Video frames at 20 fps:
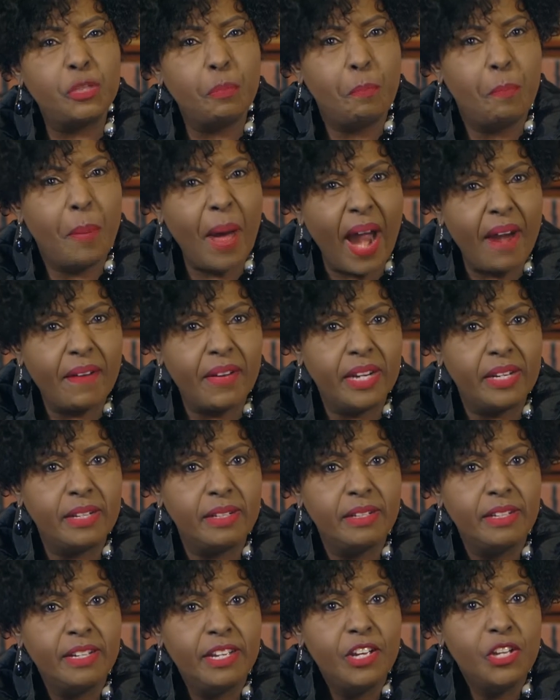
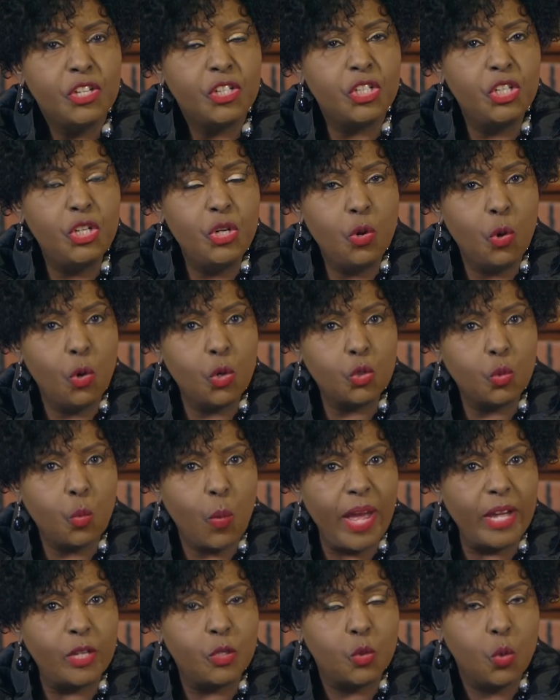barren, she knows
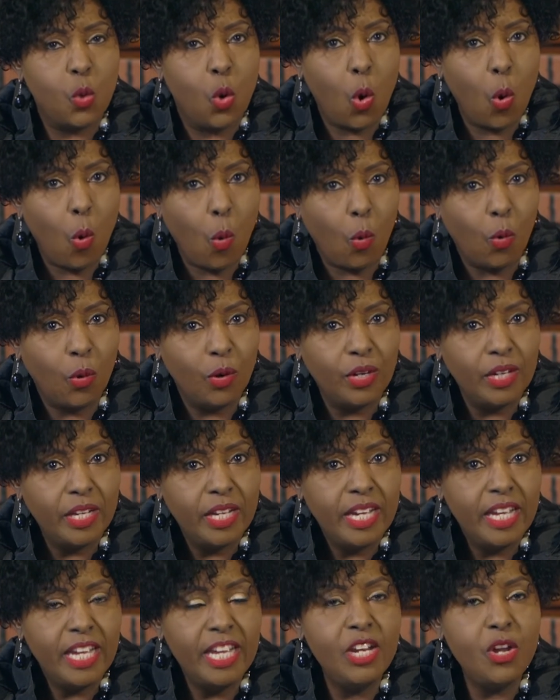where to go
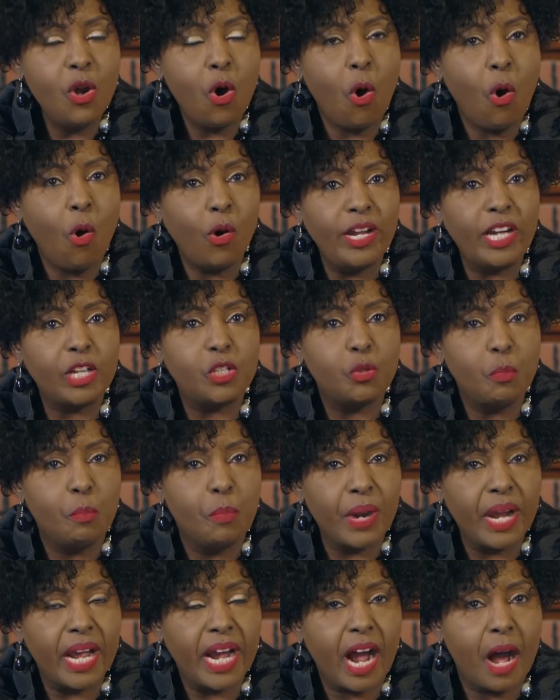in order to
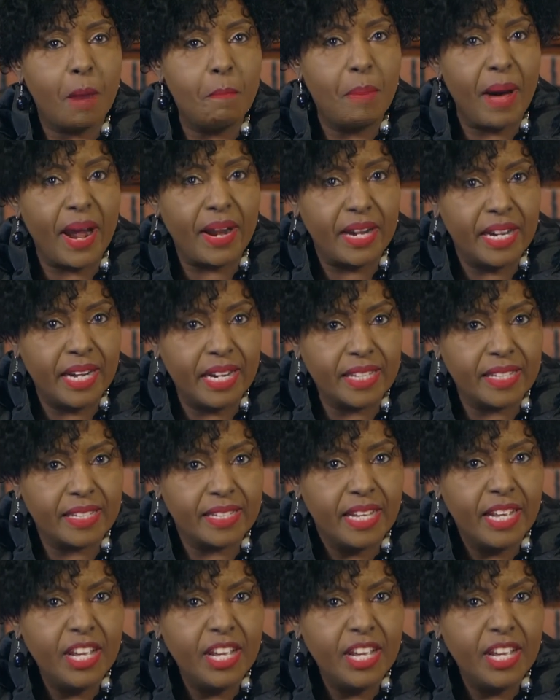break her barrenness.